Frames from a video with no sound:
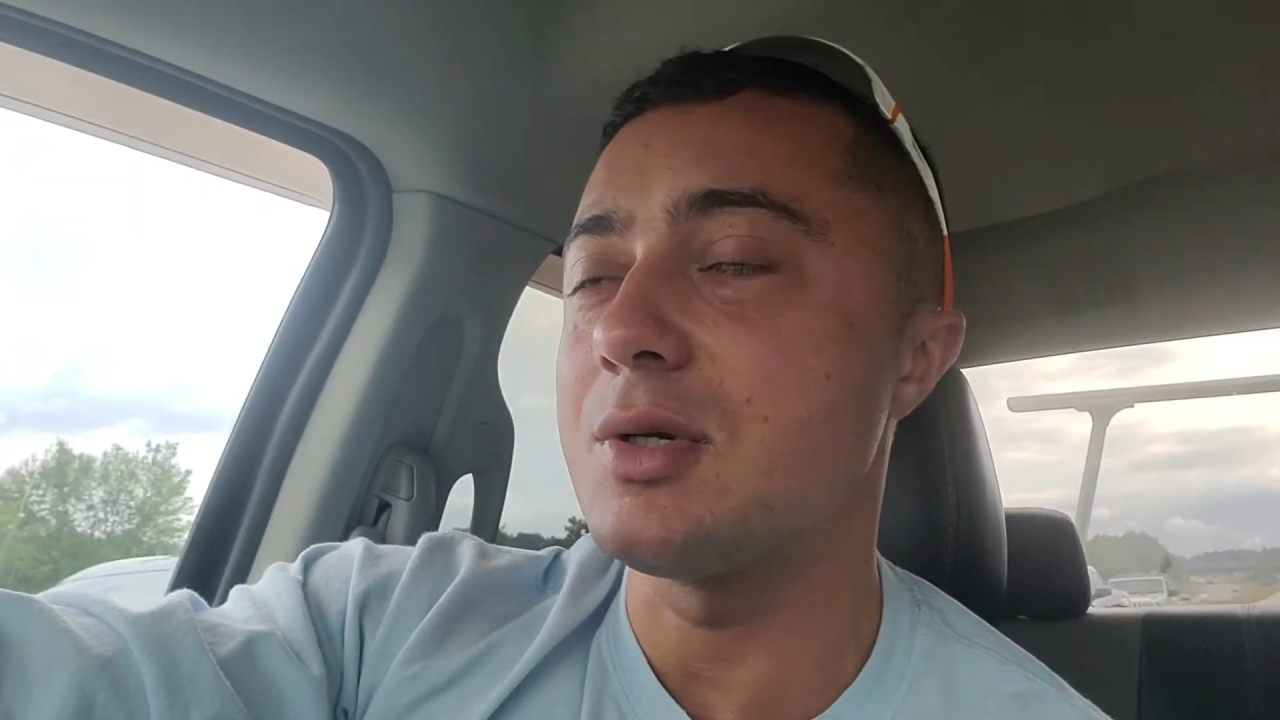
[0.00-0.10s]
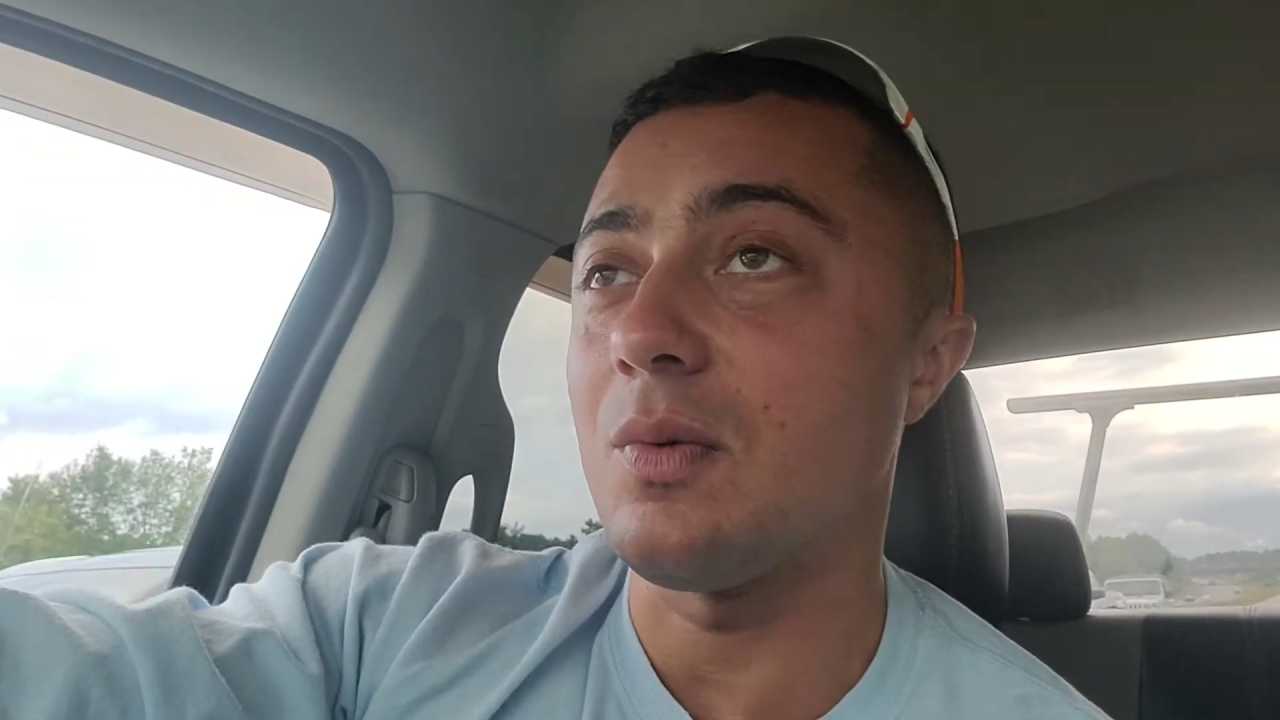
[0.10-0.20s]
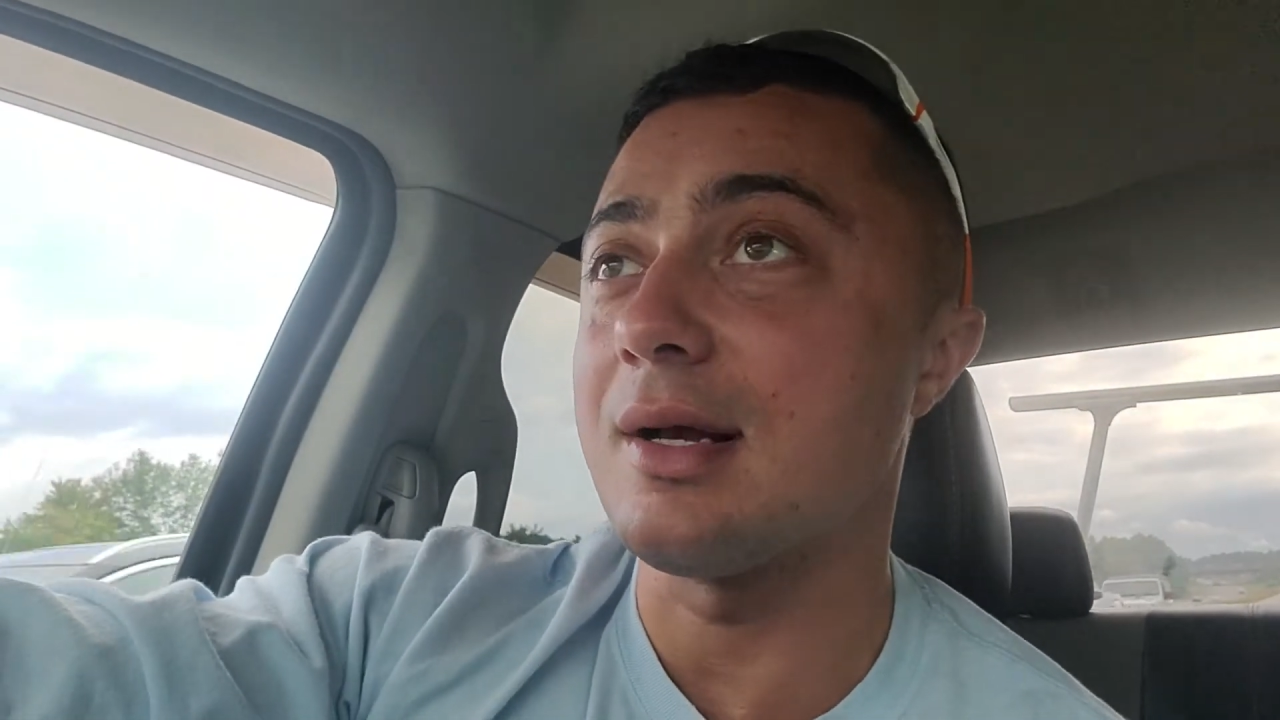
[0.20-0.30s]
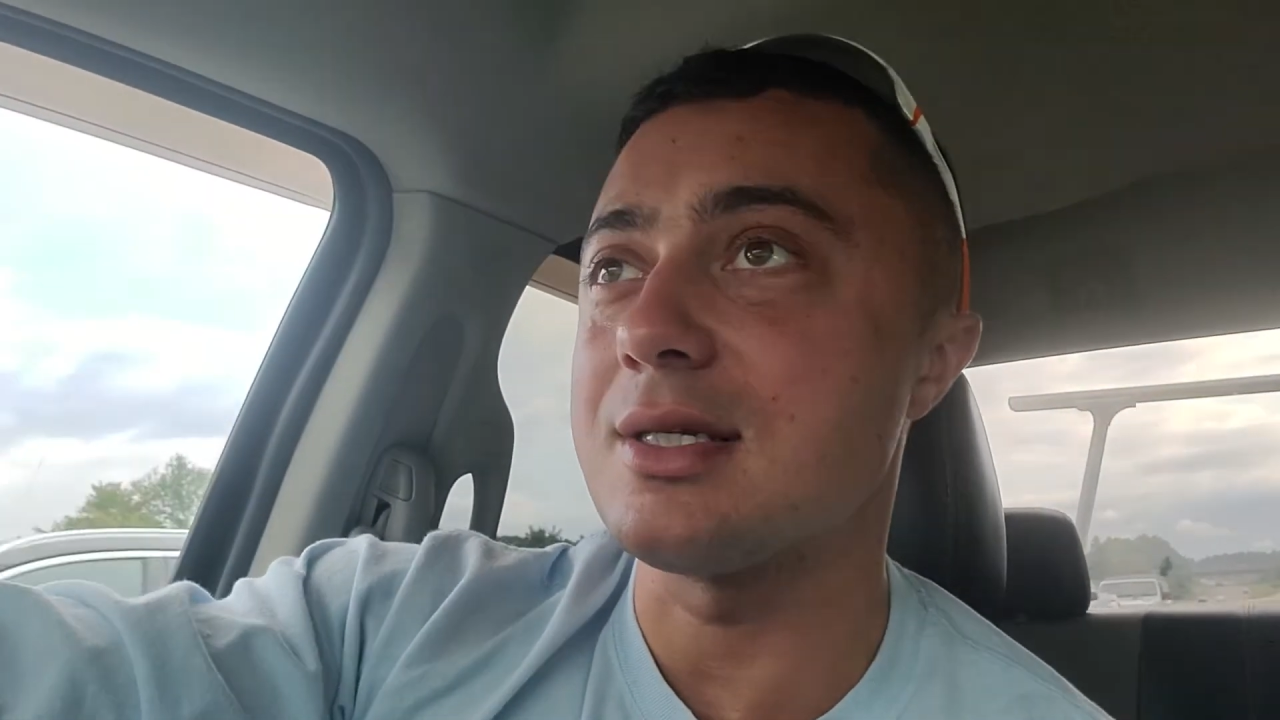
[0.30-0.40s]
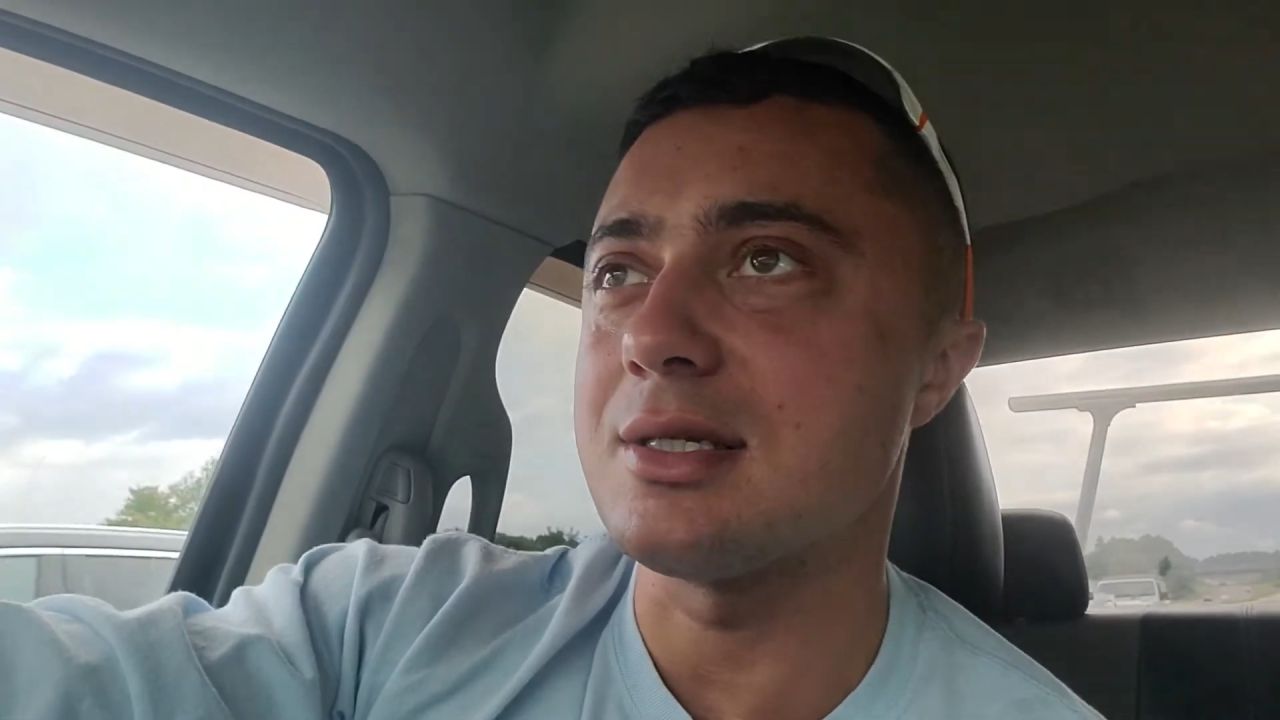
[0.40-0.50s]
you
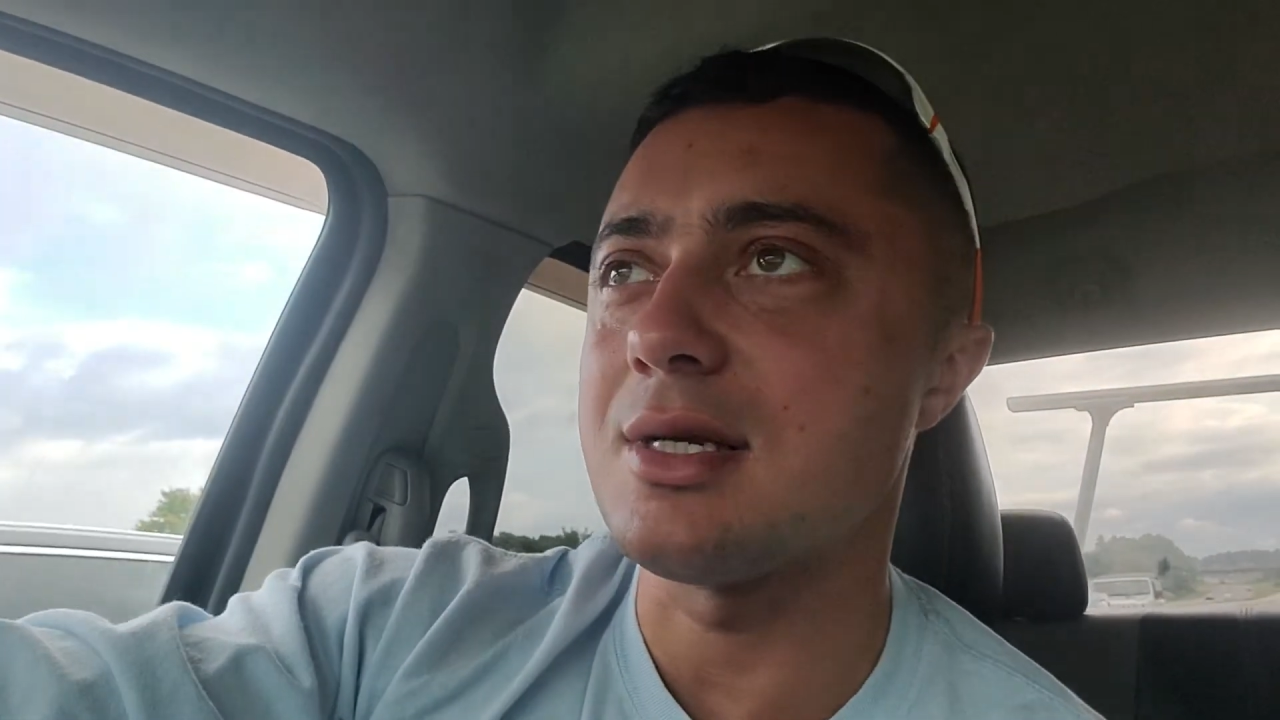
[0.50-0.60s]
watch the